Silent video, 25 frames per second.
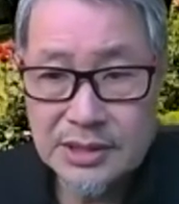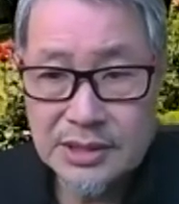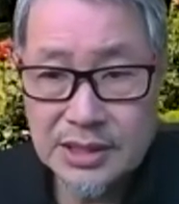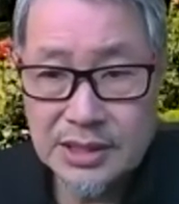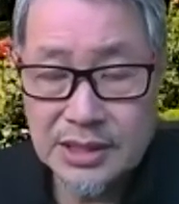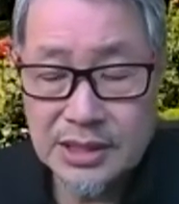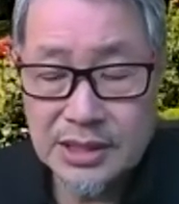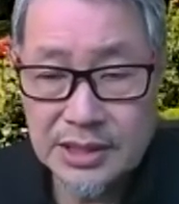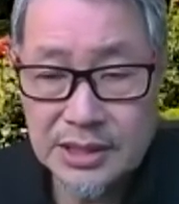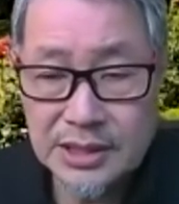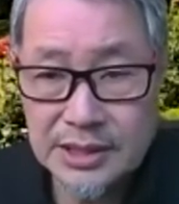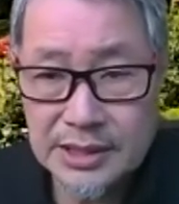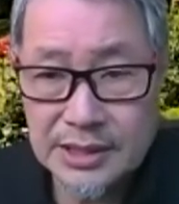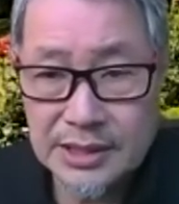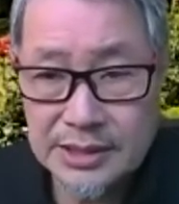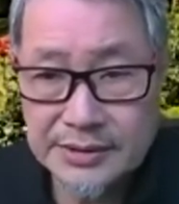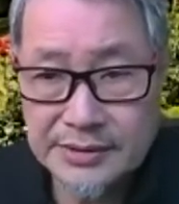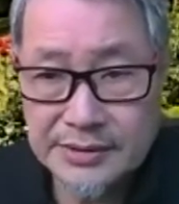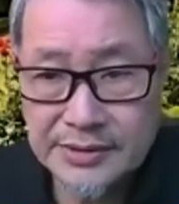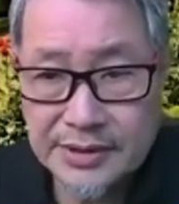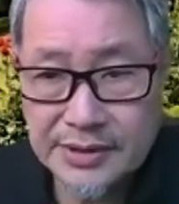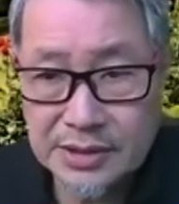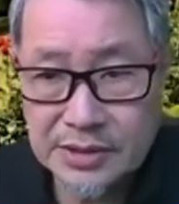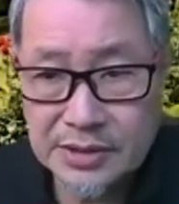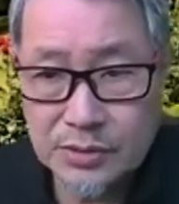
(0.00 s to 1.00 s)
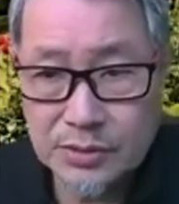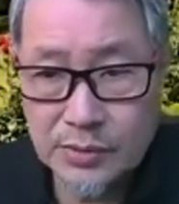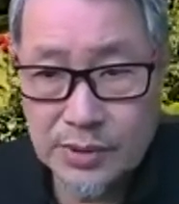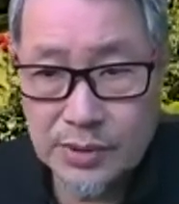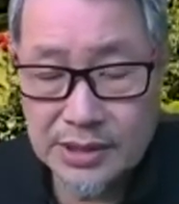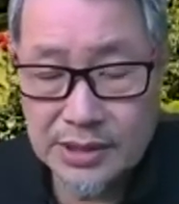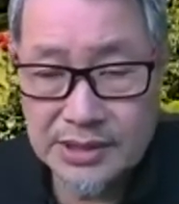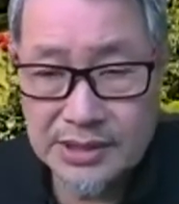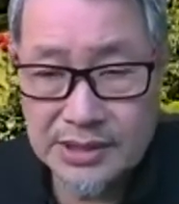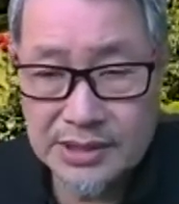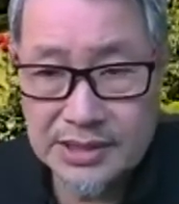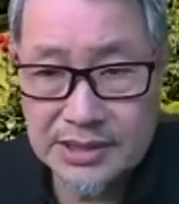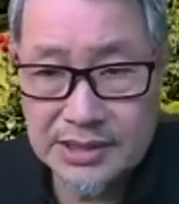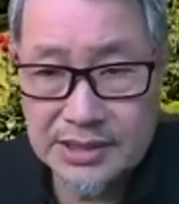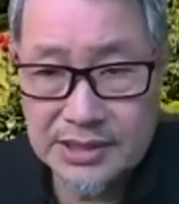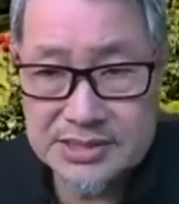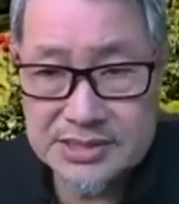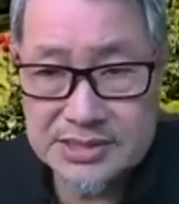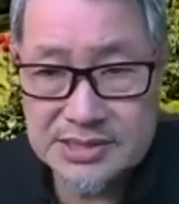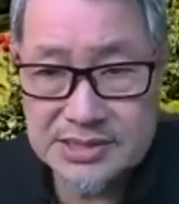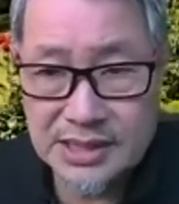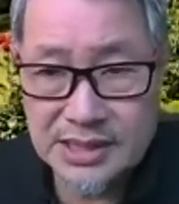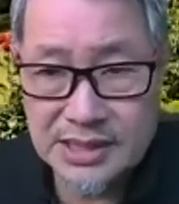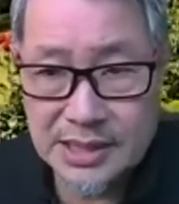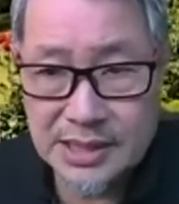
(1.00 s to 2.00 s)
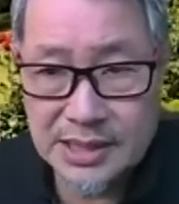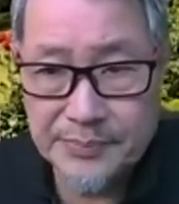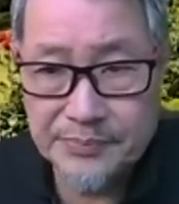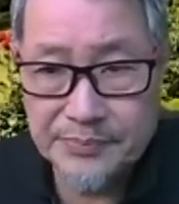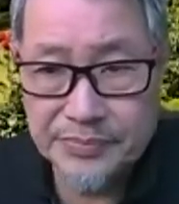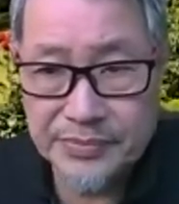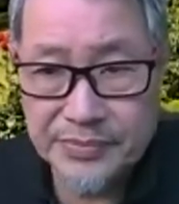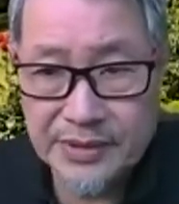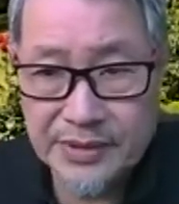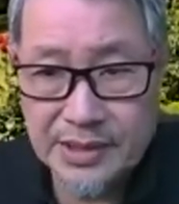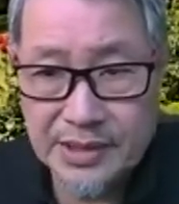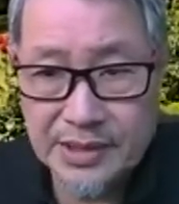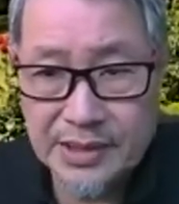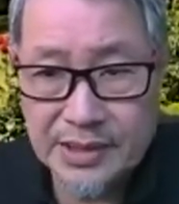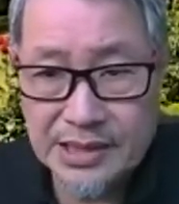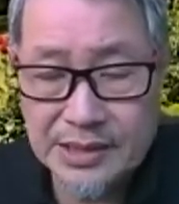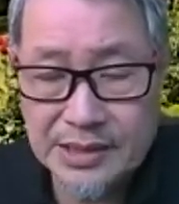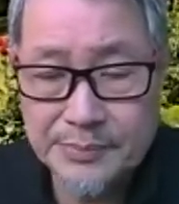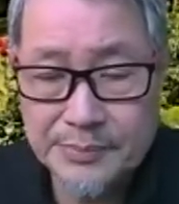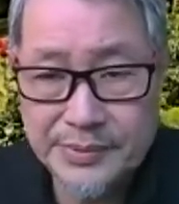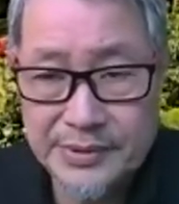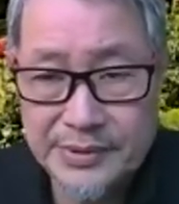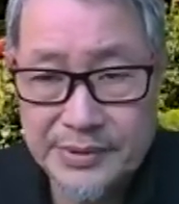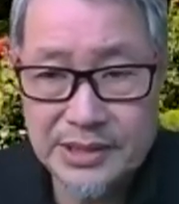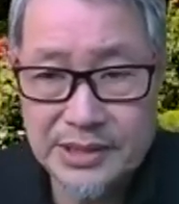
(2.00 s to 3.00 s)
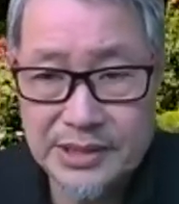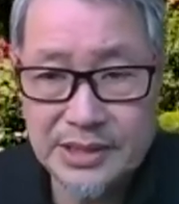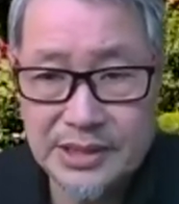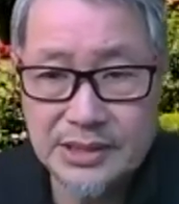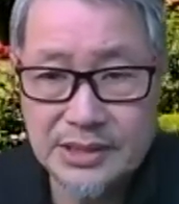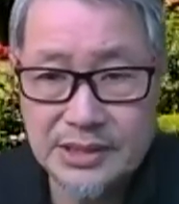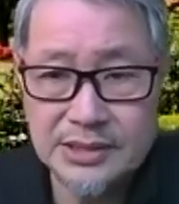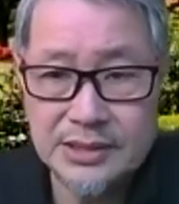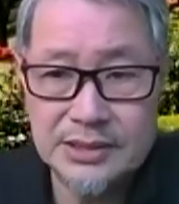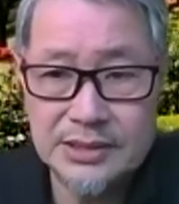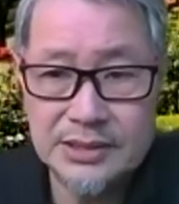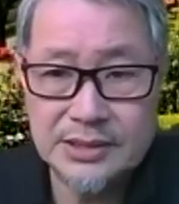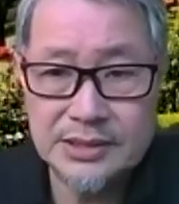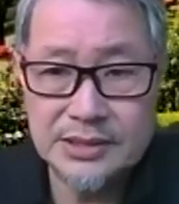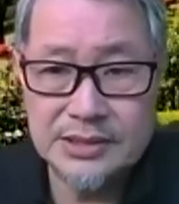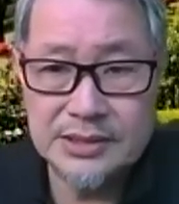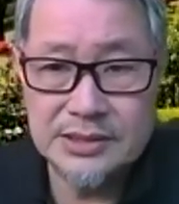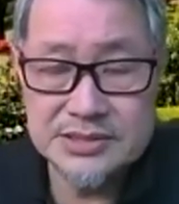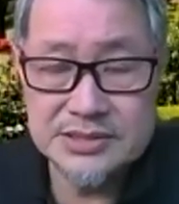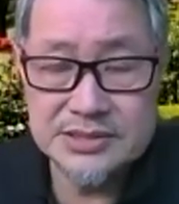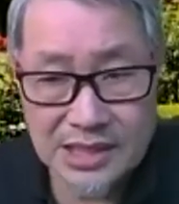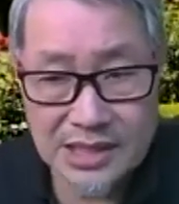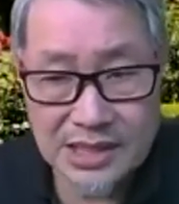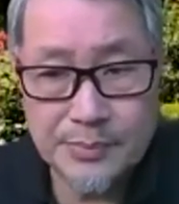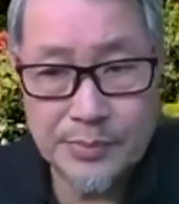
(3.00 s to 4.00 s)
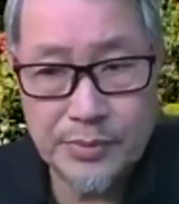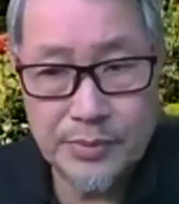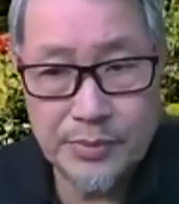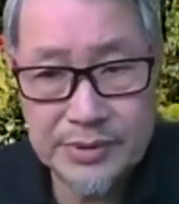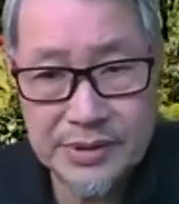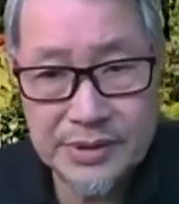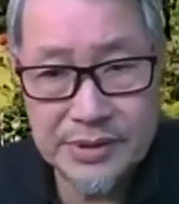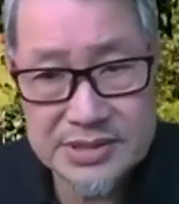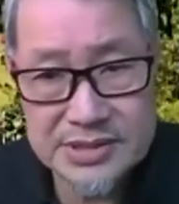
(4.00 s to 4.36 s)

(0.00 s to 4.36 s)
uh, and the other one is um, a company in Singapore that's